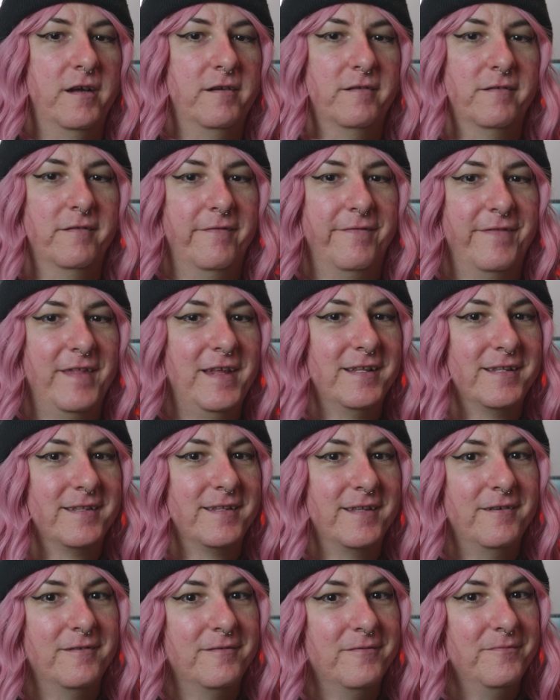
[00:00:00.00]
I don't think
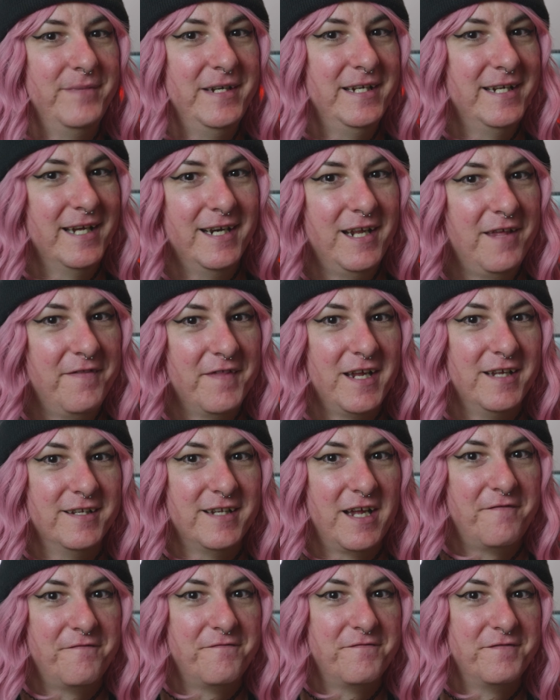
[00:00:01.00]
there'll be anything
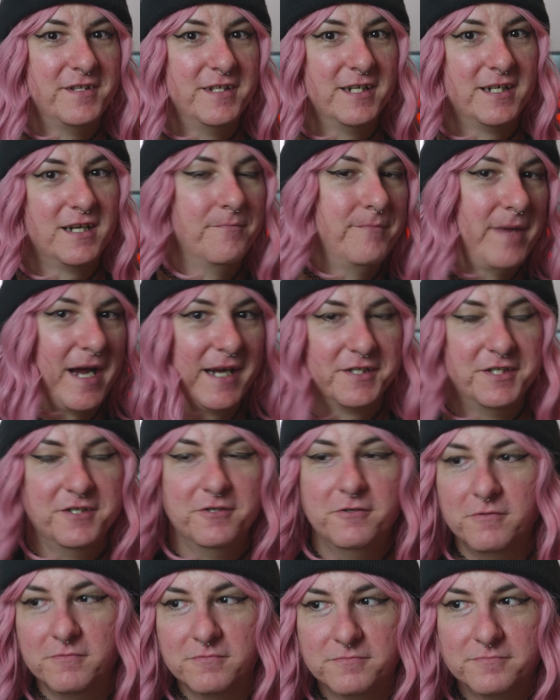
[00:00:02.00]
left to come back
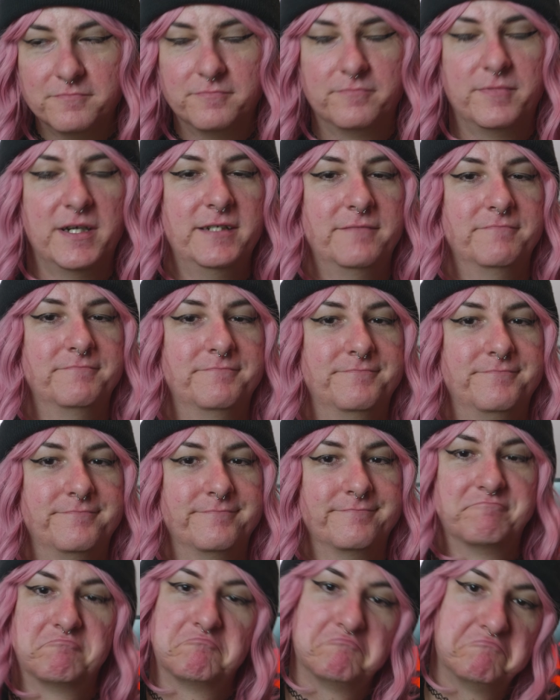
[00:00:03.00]
to, but
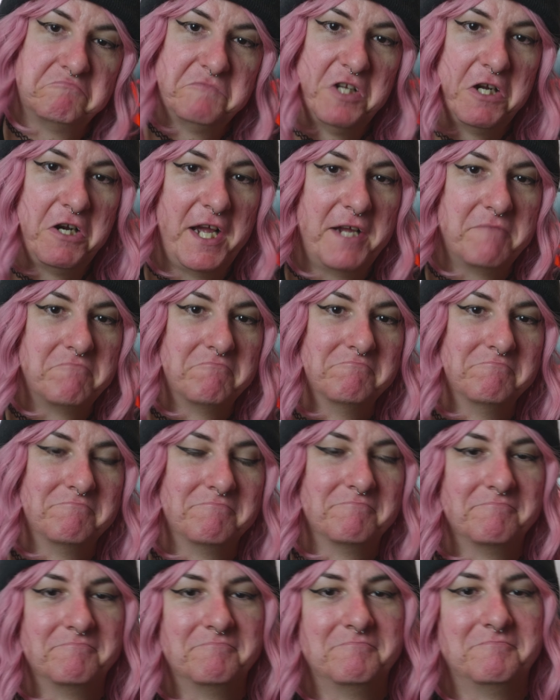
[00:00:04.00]
all right.
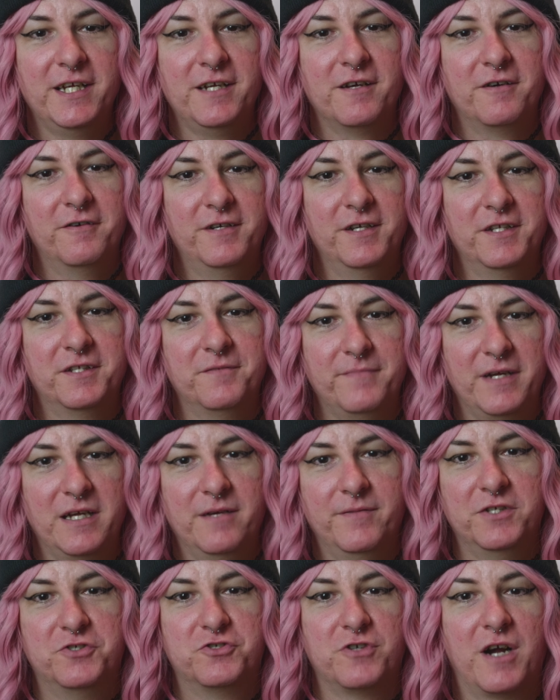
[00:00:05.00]
Spalding, Otis, and
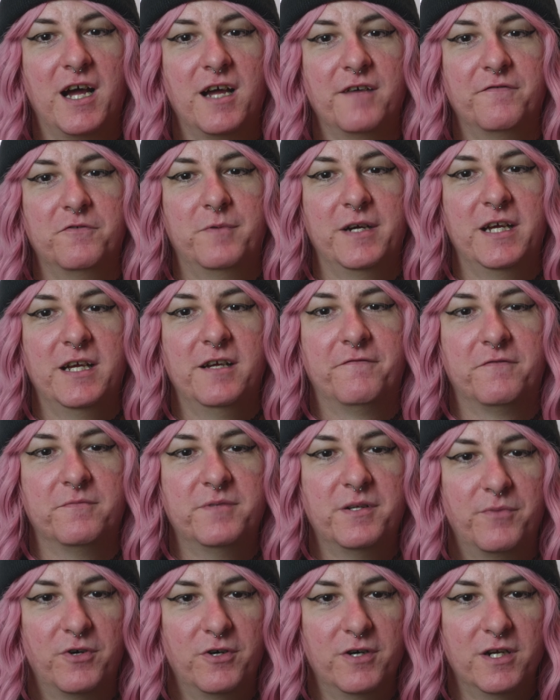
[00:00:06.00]
Baby drive away from
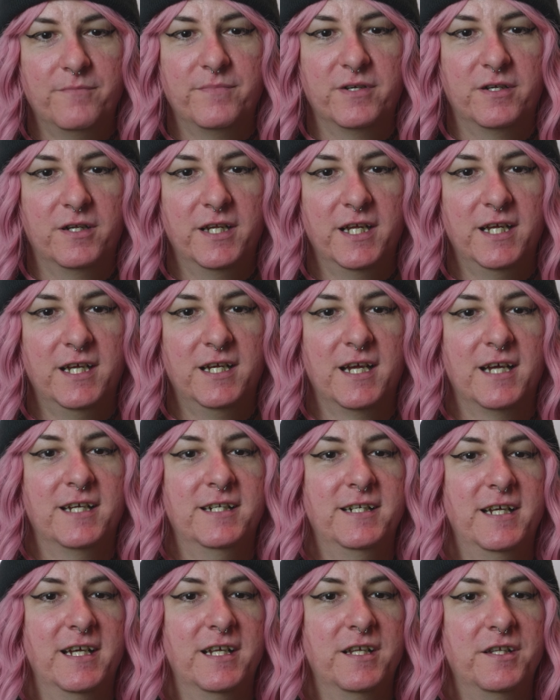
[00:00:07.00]
the burning building
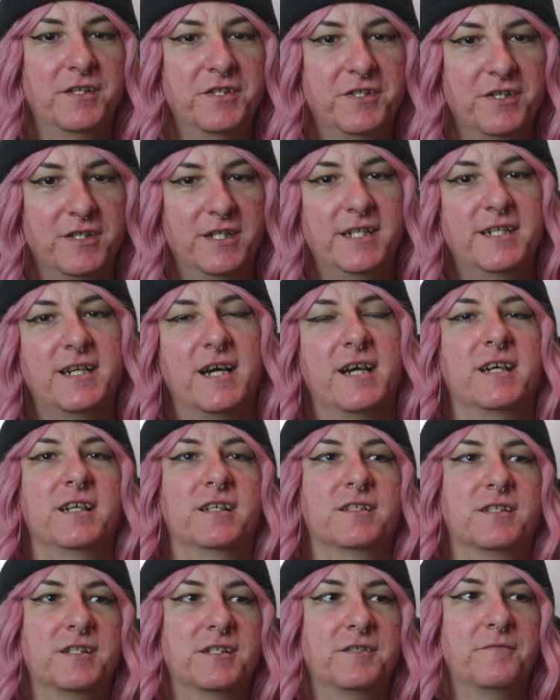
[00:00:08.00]
and into the
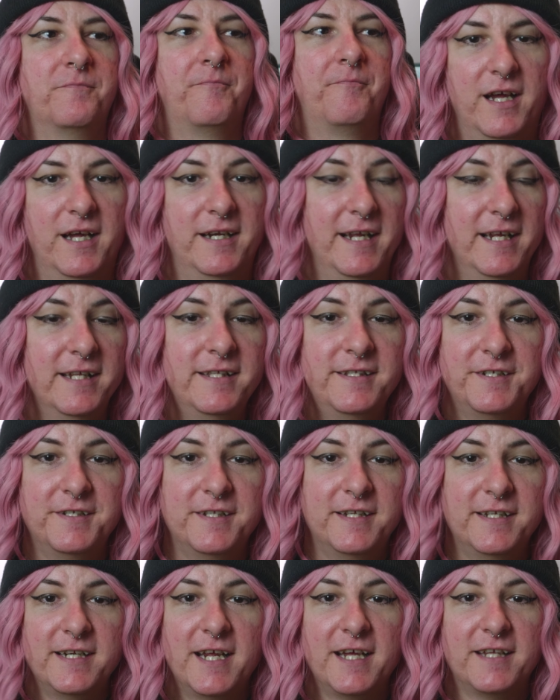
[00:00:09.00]
night. And into
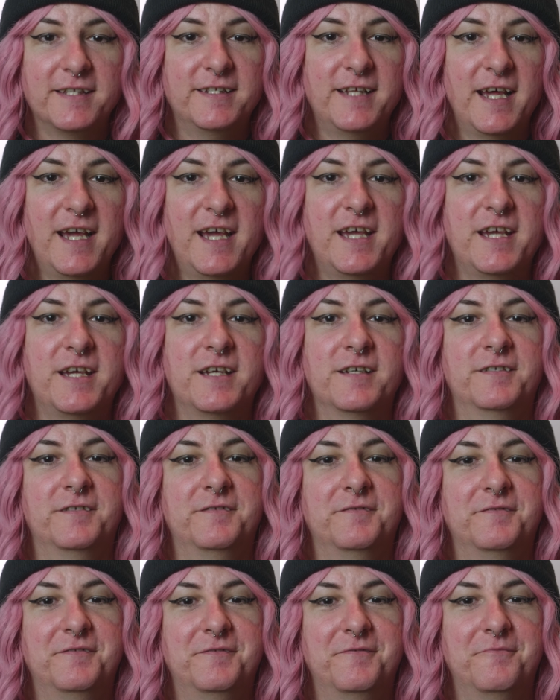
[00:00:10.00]
the next day,
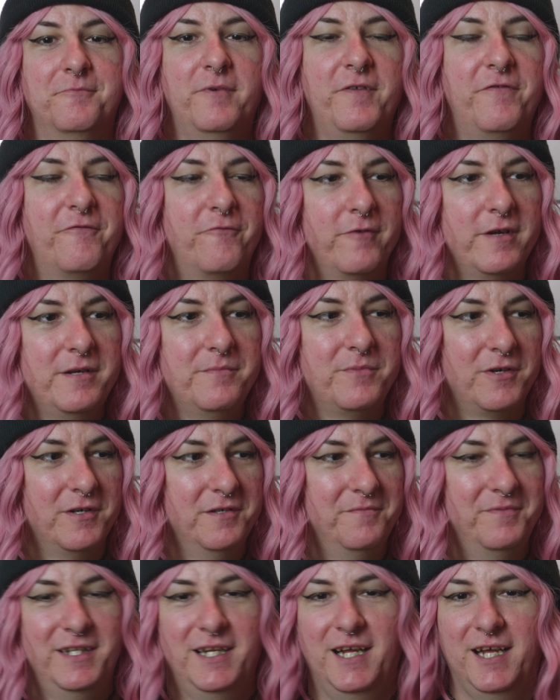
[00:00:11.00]
with
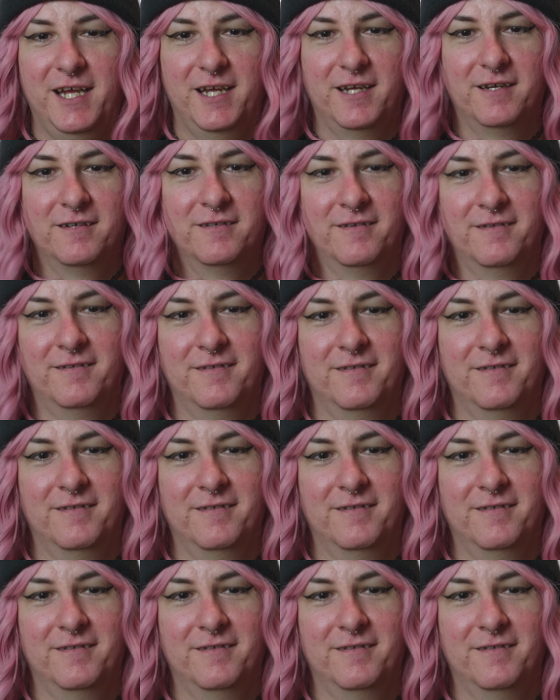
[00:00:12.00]
Freebird playing.